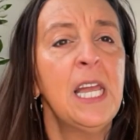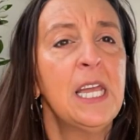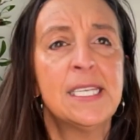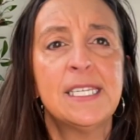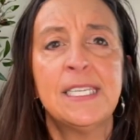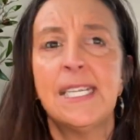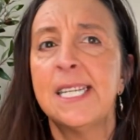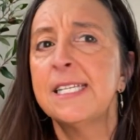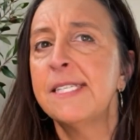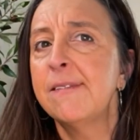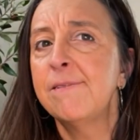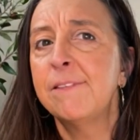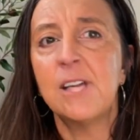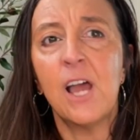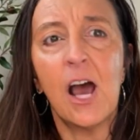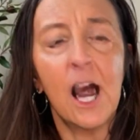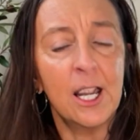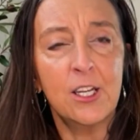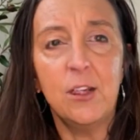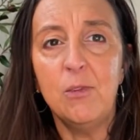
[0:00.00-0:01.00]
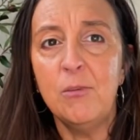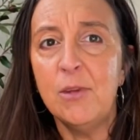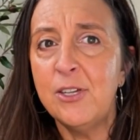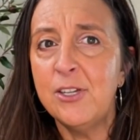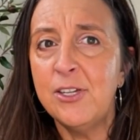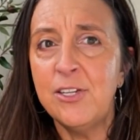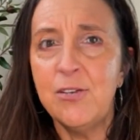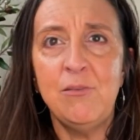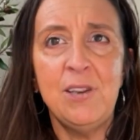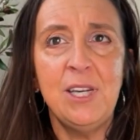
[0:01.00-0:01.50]
sets of
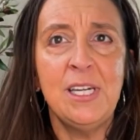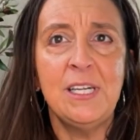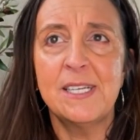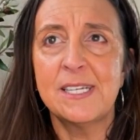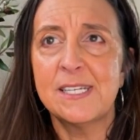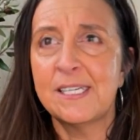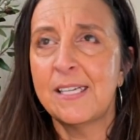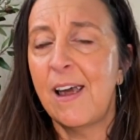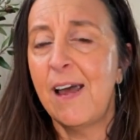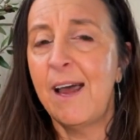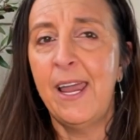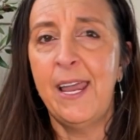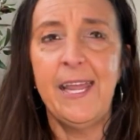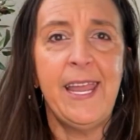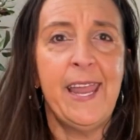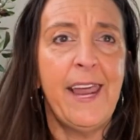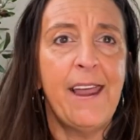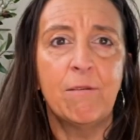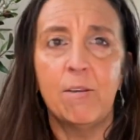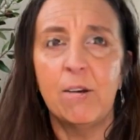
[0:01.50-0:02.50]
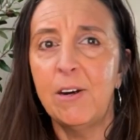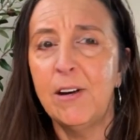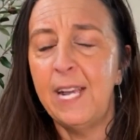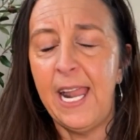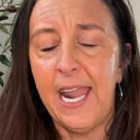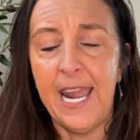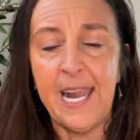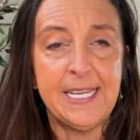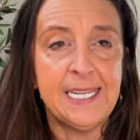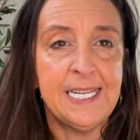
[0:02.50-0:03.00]
documents you need to sign
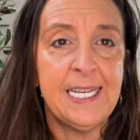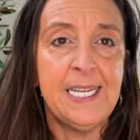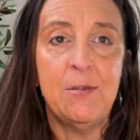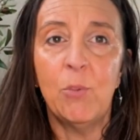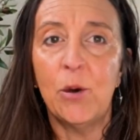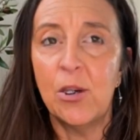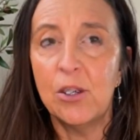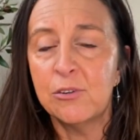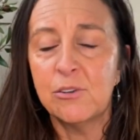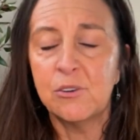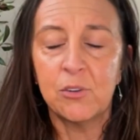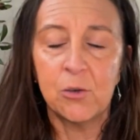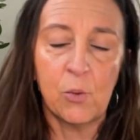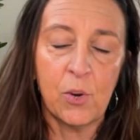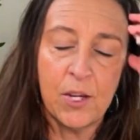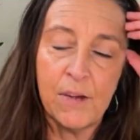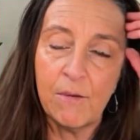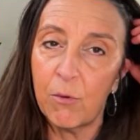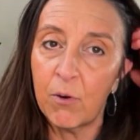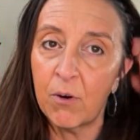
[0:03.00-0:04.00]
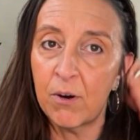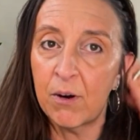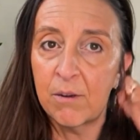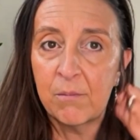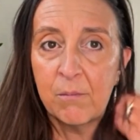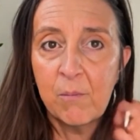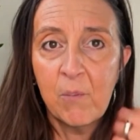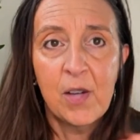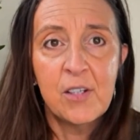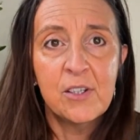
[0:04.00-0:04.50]
every 18 months or 24
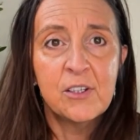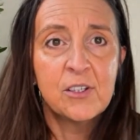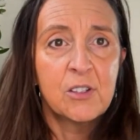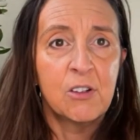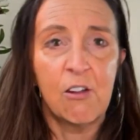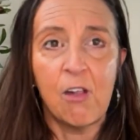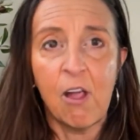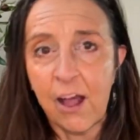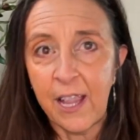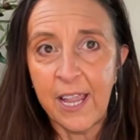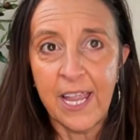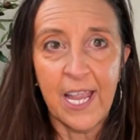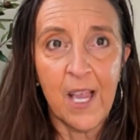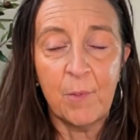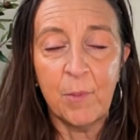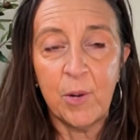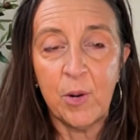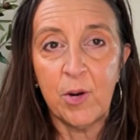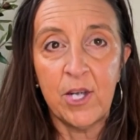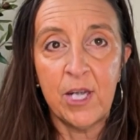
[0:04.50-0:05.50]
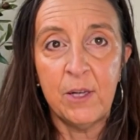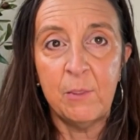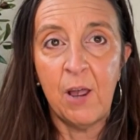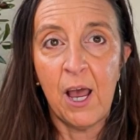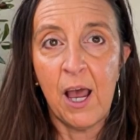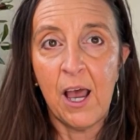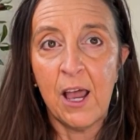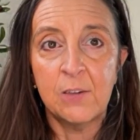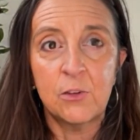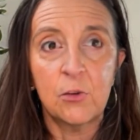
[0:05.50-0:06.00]
months, clogging up your
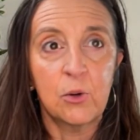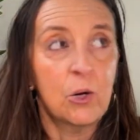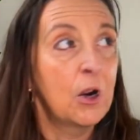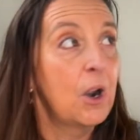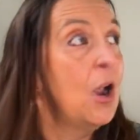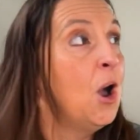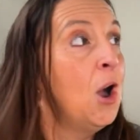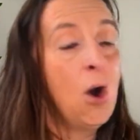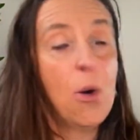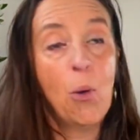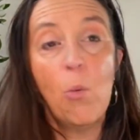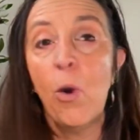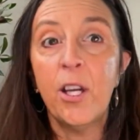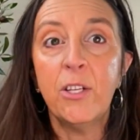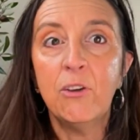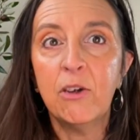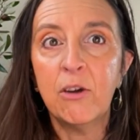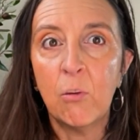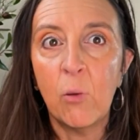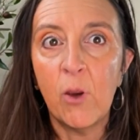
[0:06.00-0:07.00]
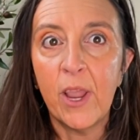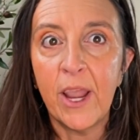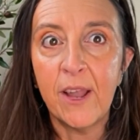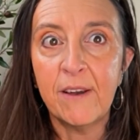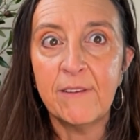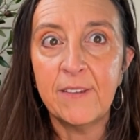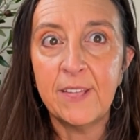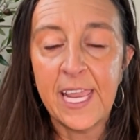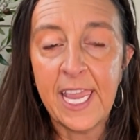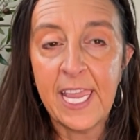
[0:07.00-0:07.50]
inbox, or when you're away on
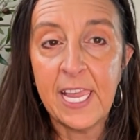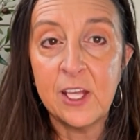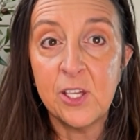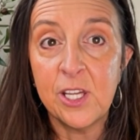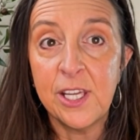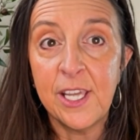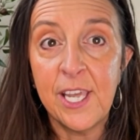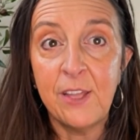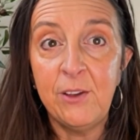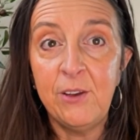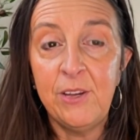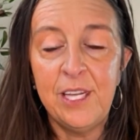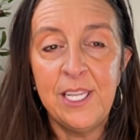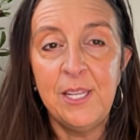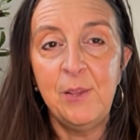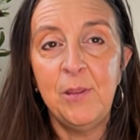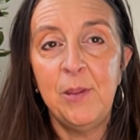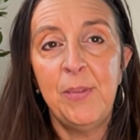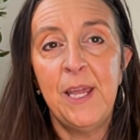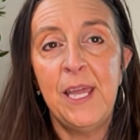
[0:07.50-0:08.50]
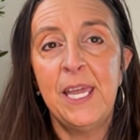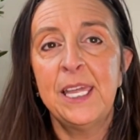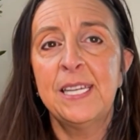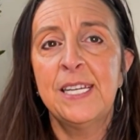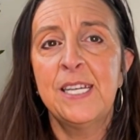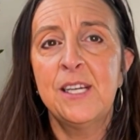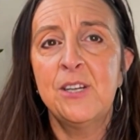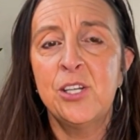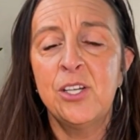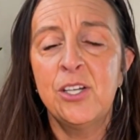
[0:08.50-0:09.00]
vacation that you need to be paying
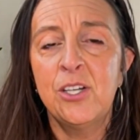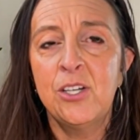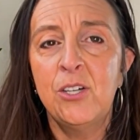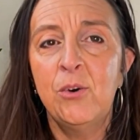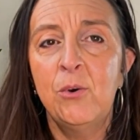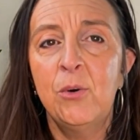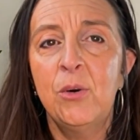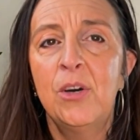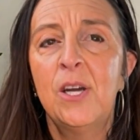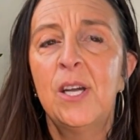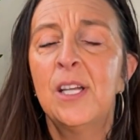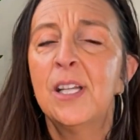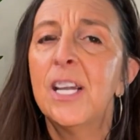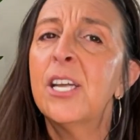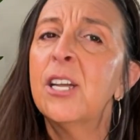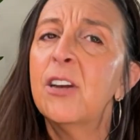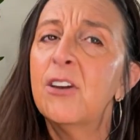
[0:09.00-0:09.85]
attention to? Like, you're